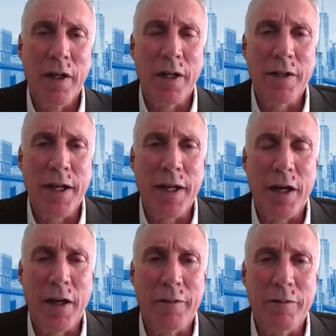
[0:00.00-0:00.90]
It's
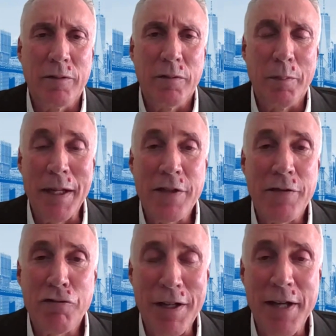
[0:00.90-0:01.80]
a means
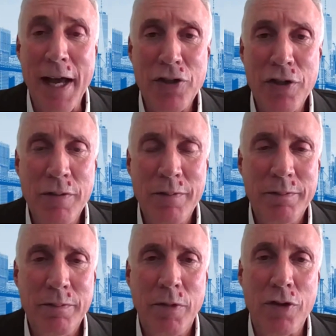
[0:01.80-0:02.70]
of transaction,
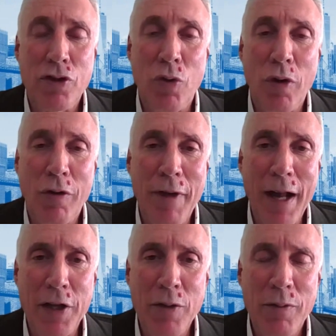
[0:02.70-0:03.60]
a store of
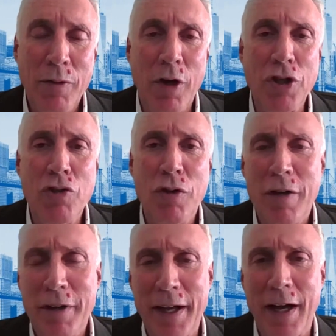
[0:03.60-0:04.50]
value, a
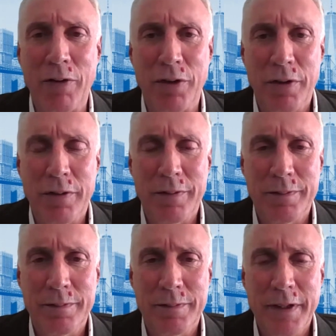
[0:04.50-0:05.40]
unit of account.
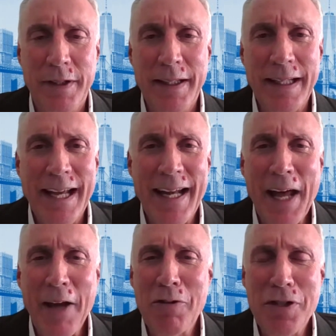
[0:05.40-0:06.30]
And
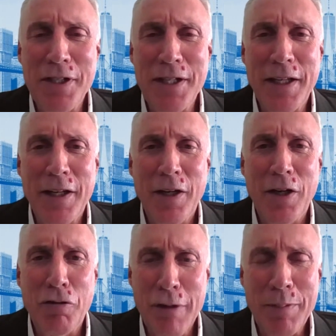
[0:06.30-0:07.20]
I don't see
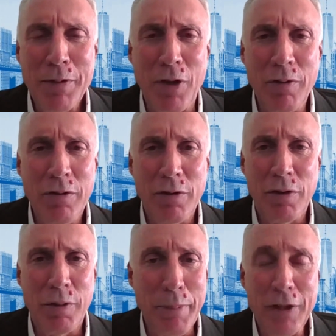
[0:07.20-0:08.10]
crypto,
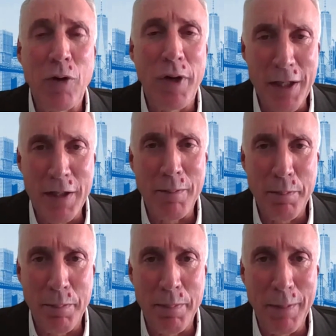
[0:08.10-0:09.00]
Bitcoin is
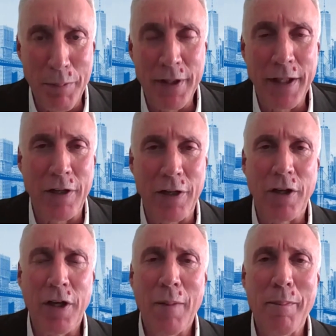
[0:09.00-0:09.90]
in
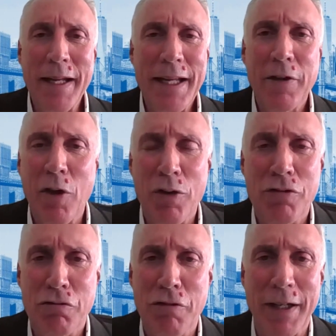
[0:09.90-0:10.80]
particular, meeting those
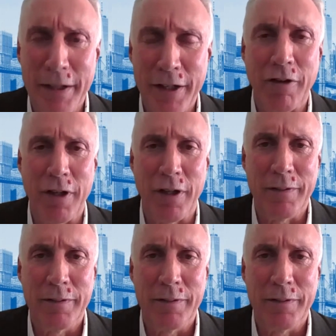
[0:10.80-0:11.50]
criteria.